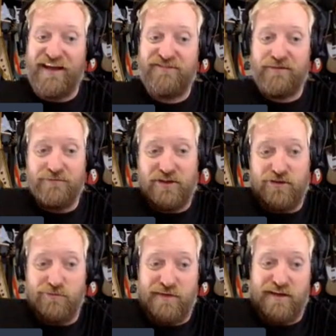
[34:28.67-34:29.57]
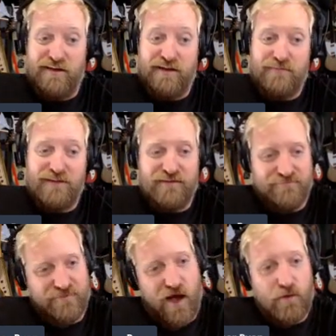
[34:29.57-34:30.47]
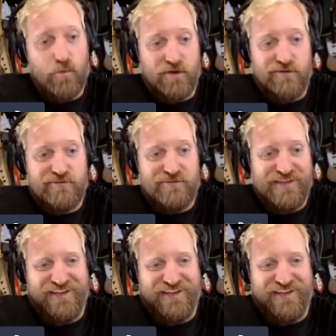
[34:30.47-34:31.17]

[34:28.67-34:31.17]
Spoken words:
That's up to you, man. I mean, I wouldn't.